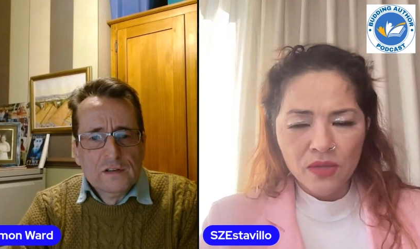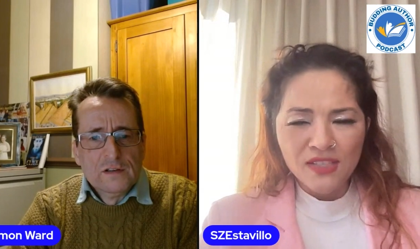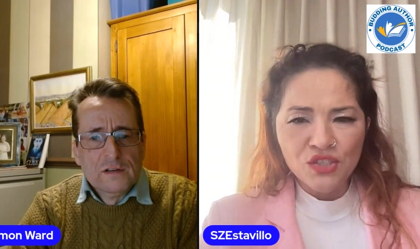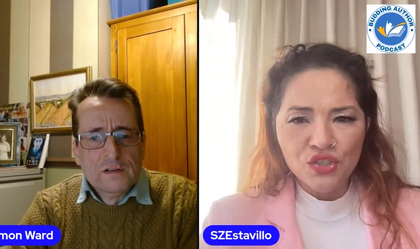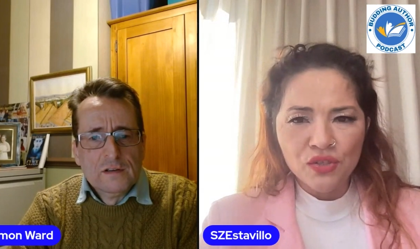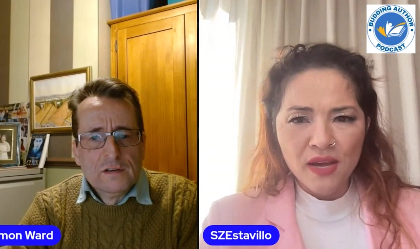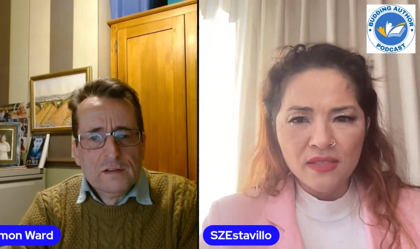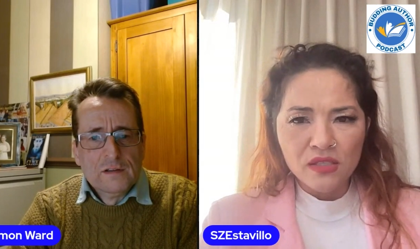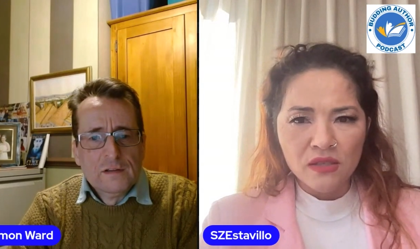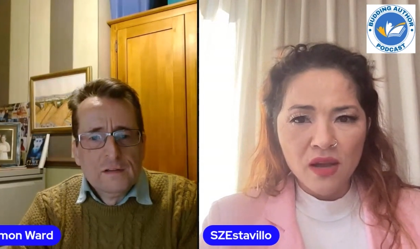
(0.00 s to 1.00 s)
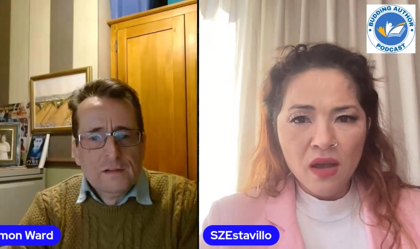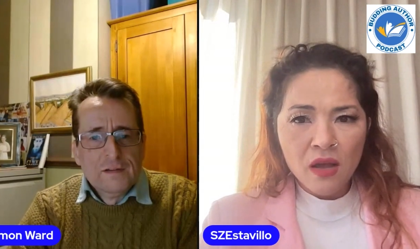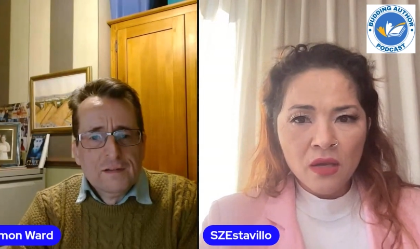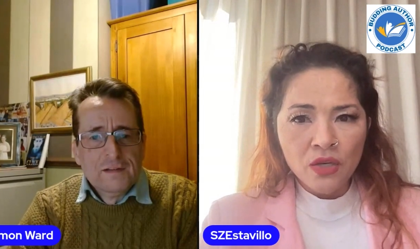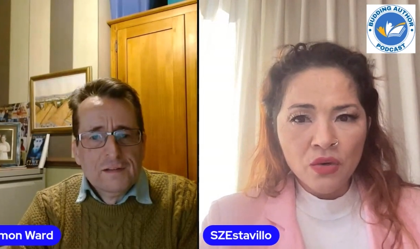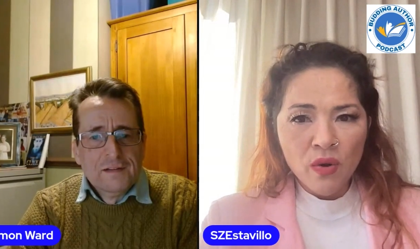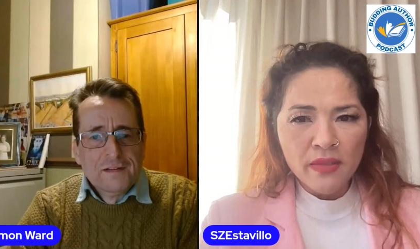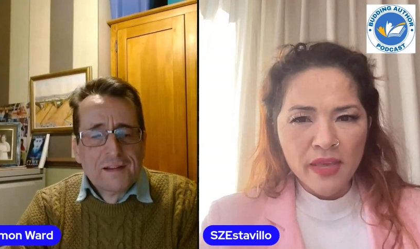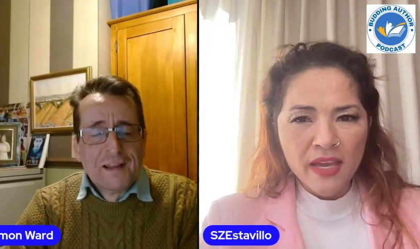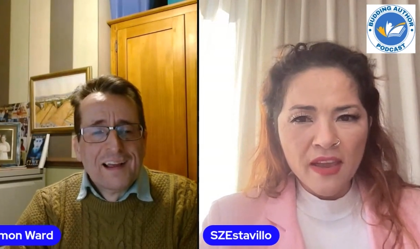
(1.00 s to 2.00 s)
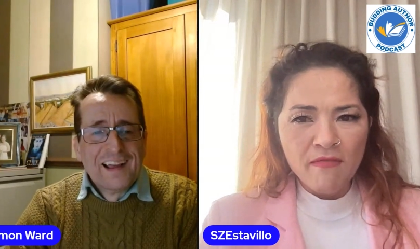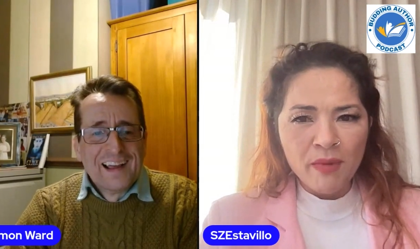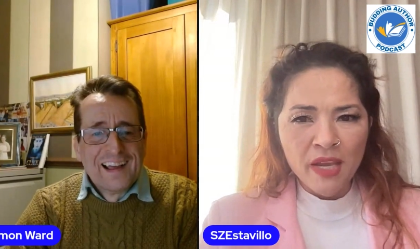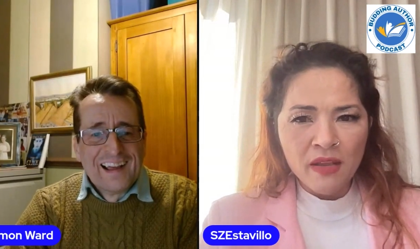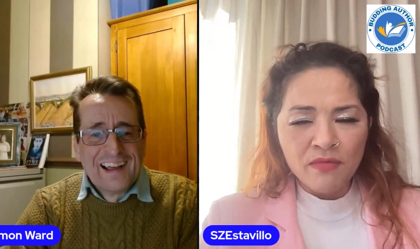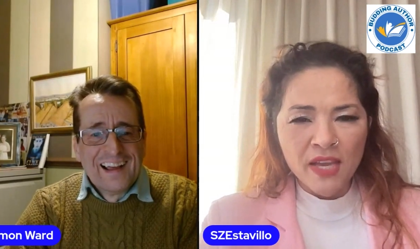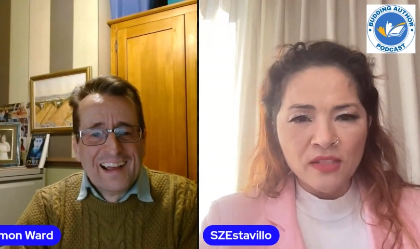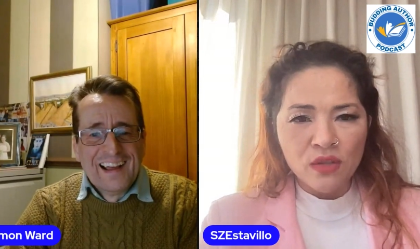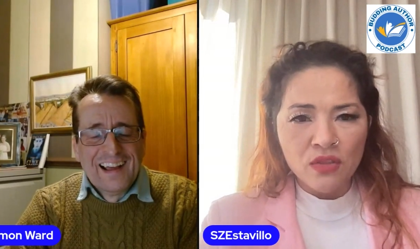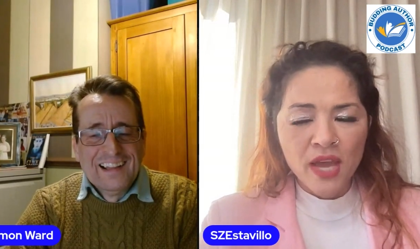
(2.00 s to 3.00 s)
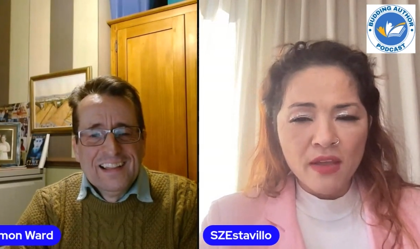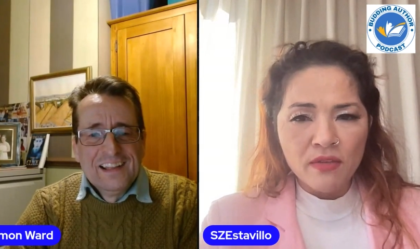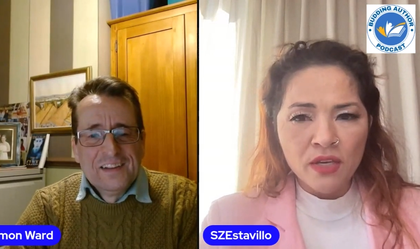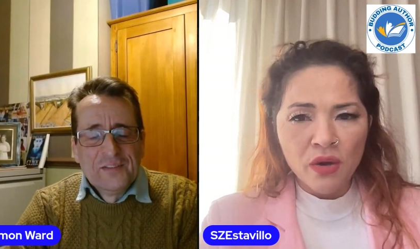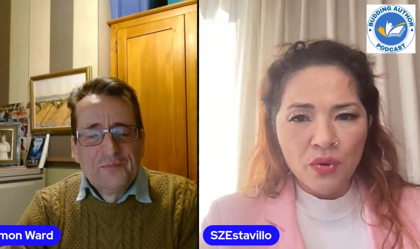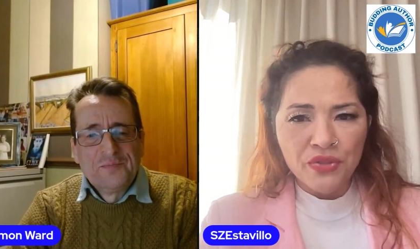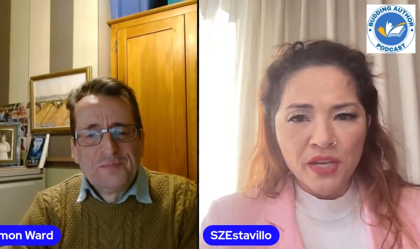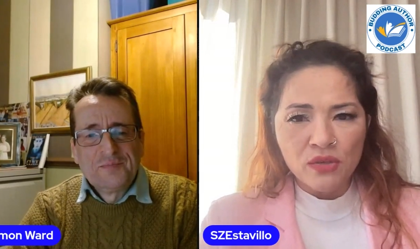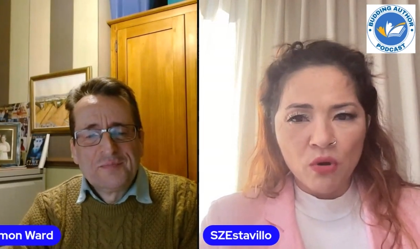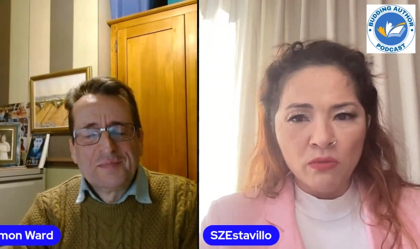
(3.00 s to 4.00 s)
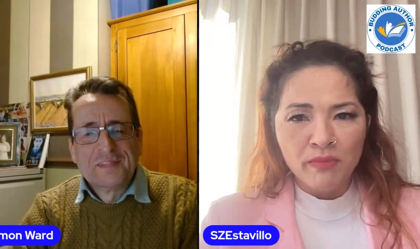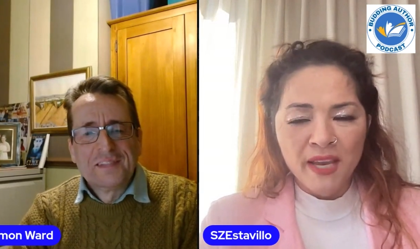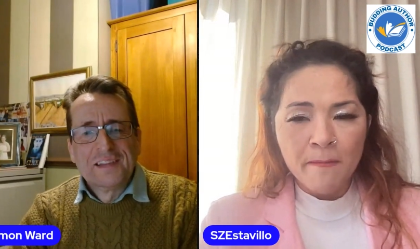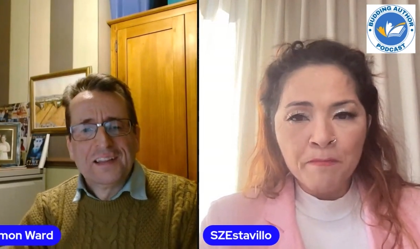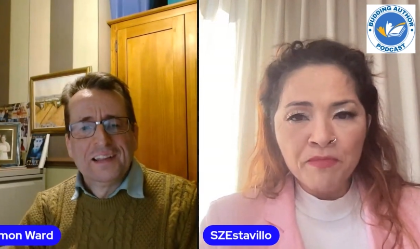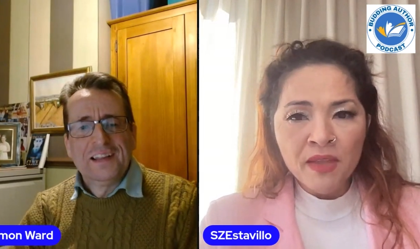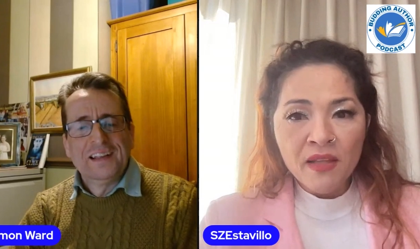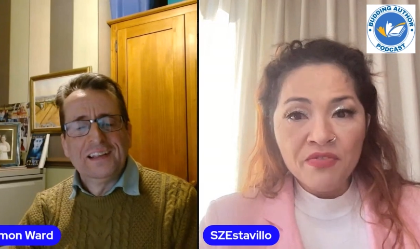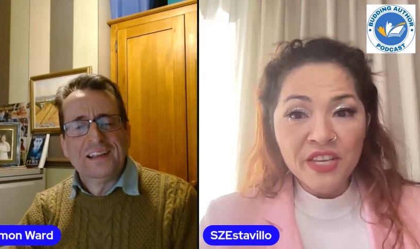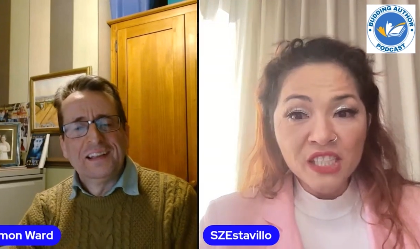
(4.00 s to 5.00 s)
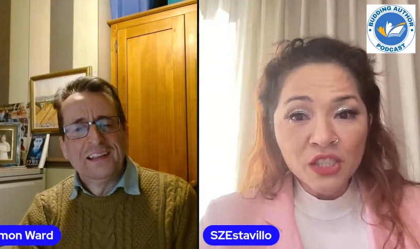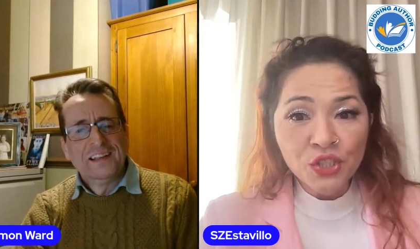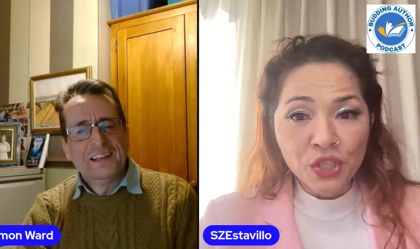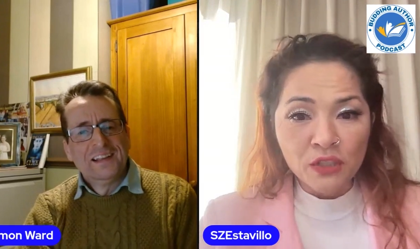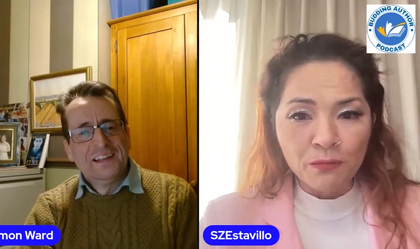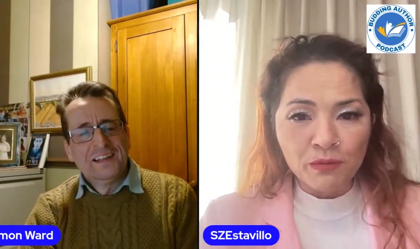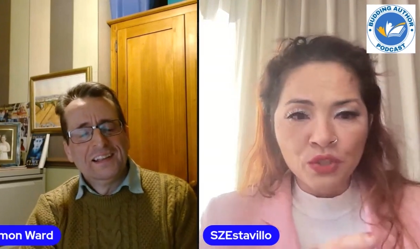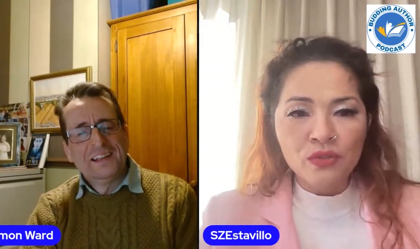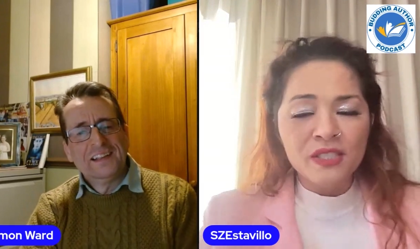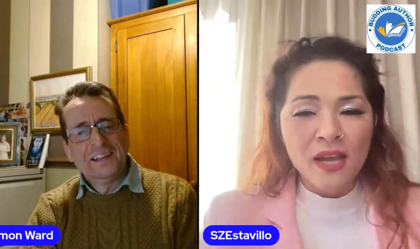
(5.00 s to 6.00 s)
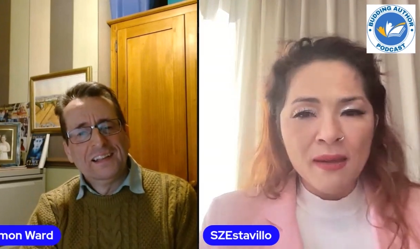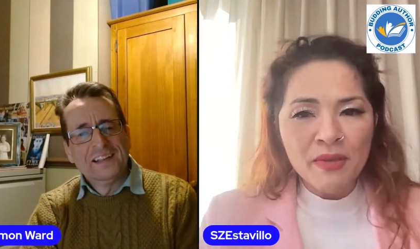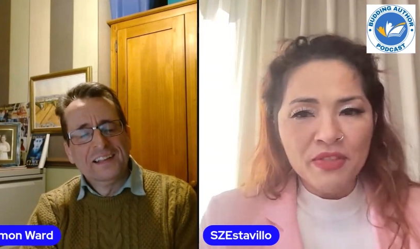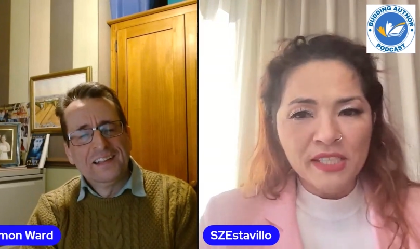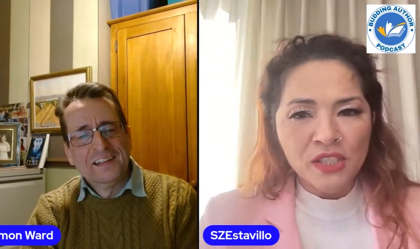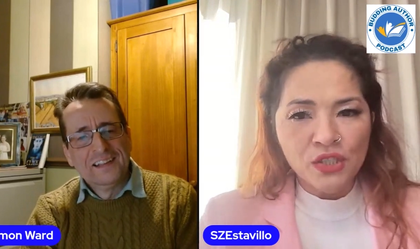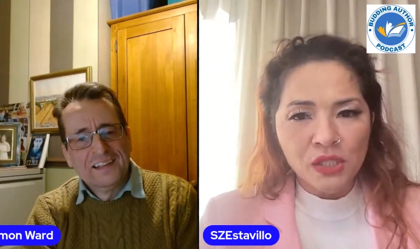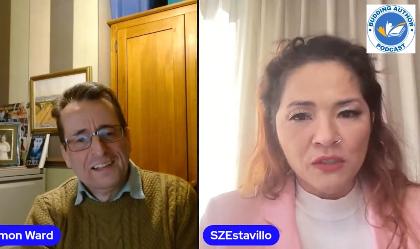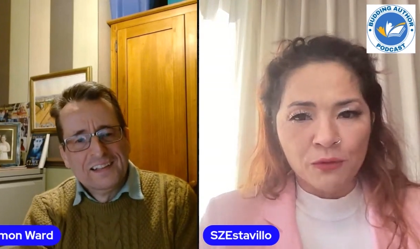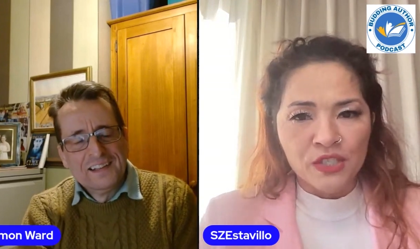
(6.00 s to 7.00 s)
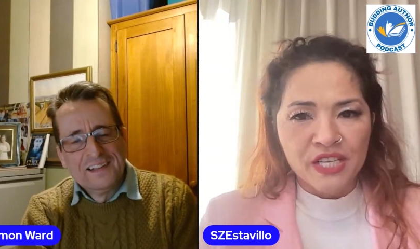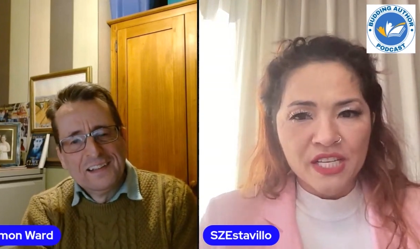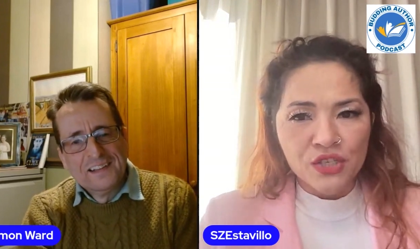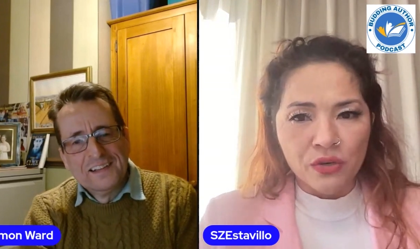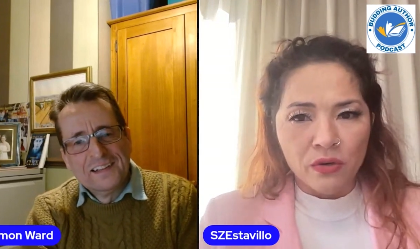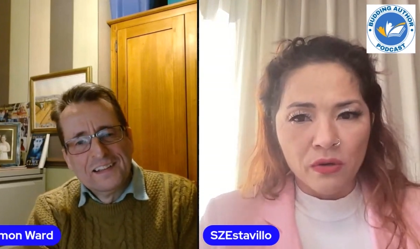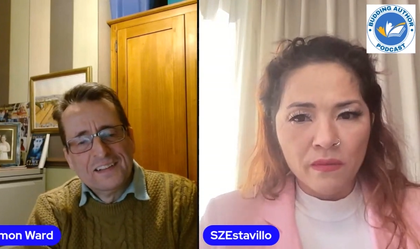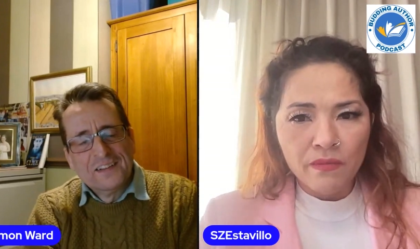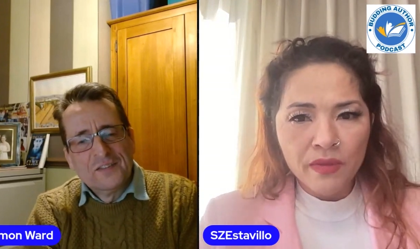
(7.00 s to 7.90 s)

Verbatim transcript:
Speaker 1: that's that's no, you know what they gave me? They they you know what they told me? This is just dude Simon, this is just for digital.